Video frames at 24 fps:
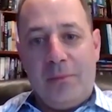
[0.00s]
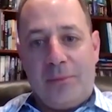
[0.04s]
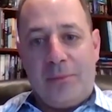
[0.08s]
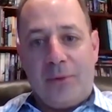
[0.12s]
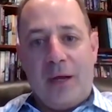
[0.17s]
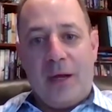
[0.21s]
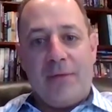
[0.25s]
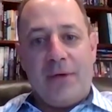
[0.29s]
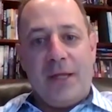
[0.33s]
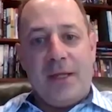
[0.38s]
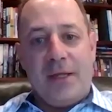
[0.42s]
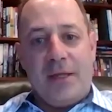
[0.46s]

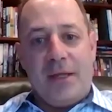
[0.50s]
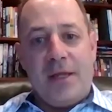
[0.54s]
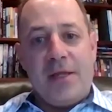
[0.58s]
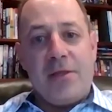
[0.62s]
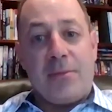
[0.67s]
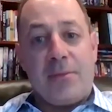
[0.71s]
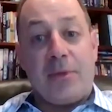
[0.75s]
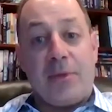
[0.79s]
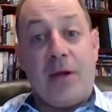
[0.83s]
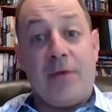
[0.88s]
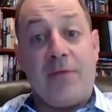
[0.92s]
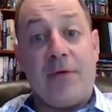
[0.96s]
private in the
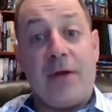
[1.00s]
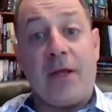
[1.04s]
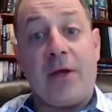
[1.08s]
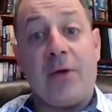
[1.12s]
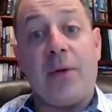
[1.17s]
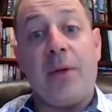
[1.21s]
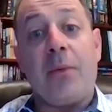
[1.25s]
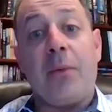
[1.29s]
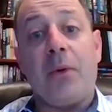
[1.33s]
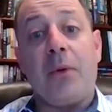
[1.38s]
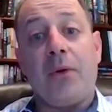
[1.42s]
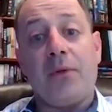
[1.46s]
private
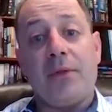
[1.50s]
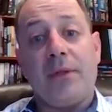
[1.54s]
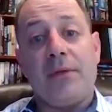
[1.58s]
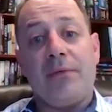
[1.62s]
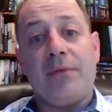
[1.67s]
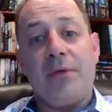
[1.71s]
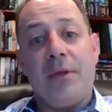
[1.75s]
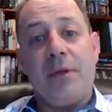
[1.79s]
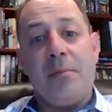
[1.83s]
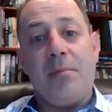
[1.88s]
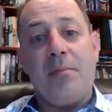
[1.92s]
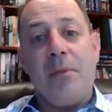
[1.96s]
equity world, and
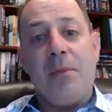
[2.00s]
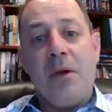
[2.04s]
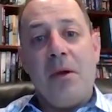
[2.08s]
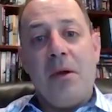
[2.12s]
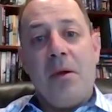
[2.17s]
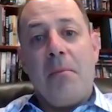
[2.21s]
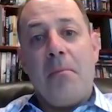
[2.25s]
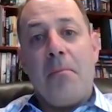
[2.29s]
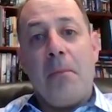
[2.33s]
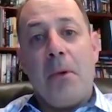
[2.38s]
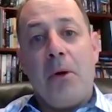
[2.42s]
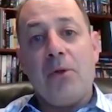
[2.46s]
really
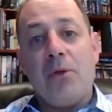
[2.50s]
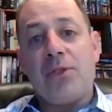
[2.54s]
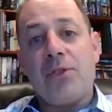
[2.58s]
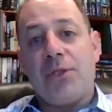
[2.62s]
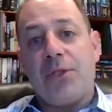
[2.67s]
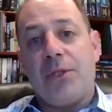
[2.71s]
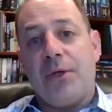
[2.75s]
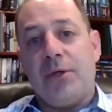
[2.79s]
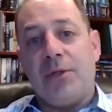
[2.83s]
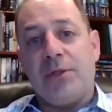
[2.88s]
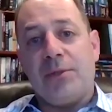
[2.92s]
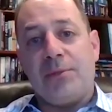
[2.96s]
most
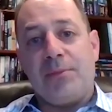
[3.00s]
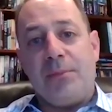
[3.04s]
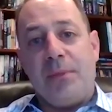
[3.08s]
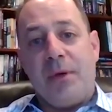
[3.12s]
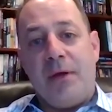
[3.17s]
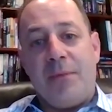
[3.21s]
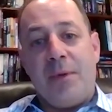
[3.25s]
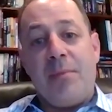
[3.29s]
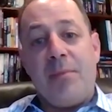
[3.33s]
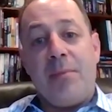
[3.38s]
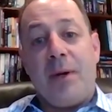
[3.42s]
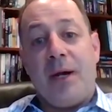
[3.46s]
of those
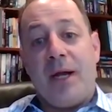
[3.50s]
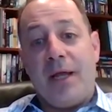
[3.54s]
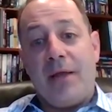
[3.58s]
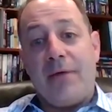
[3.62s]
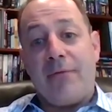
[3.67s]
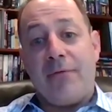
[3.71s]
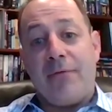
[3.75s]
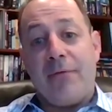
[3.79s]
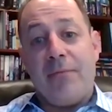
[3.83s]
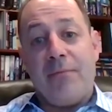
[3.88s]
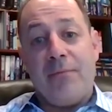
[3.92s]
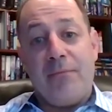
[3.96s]
have been
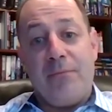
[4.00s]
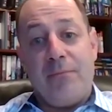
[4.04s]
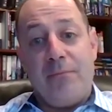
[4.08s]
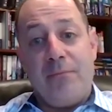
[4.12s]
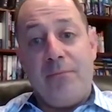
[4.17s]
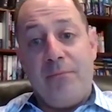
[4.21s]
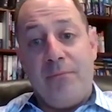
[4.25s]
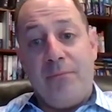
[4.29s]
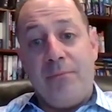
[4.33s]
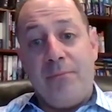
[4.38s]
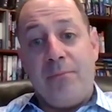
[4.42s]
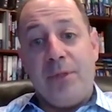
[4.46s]
buying from
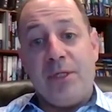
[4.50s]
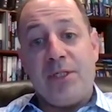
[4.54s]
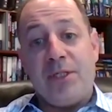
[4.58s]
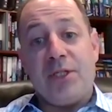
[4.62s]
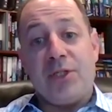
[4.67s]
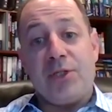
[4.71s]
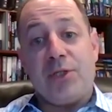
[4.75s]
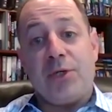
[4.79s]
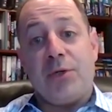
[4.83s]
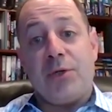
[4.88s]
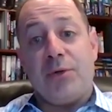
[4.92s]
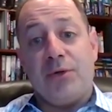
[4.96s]

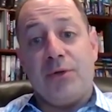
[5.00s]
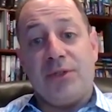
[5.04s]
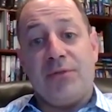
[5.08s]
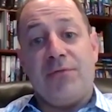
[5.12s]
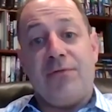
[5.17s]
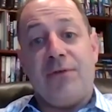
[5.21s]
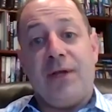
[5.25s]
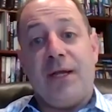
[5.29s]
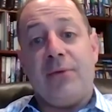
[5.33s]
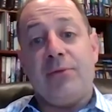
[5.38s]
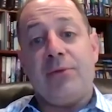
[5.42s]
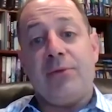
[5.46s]
business owners and
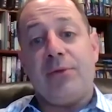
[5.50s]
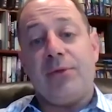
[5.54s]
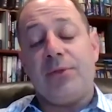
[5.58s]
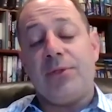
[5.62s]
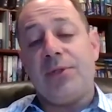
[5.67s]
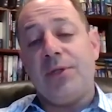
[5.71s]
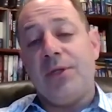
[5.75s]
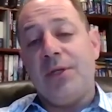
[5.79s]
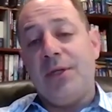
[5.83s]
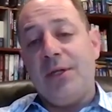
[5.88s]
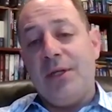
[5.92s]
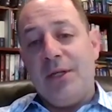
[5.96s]

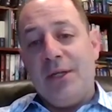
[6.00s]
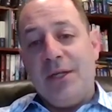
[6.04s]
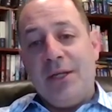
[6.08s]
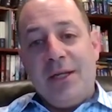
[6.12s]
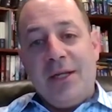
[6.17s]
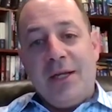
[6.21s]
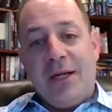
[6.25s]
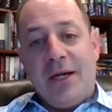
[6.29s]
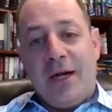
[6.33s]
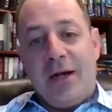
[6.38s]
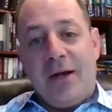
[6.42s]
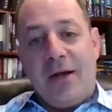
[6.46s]
founders.
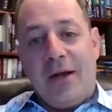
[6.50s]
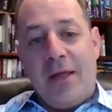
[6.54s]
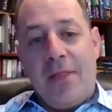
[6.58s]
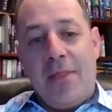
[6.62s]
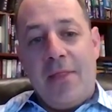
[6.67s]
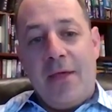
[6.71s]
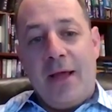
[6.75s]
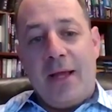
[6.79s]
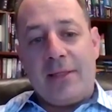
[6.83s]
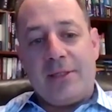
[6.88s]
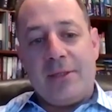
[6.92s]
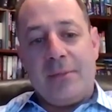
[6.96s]
And
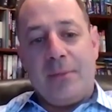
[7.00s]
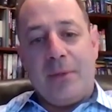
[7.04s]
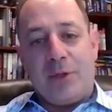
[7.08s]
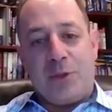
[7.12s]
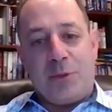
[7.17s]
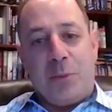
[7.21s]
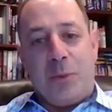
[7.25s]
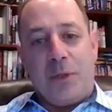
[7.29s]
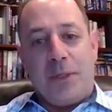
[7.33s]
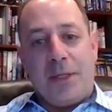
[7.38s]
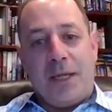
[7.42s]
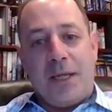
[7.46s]
that's a much more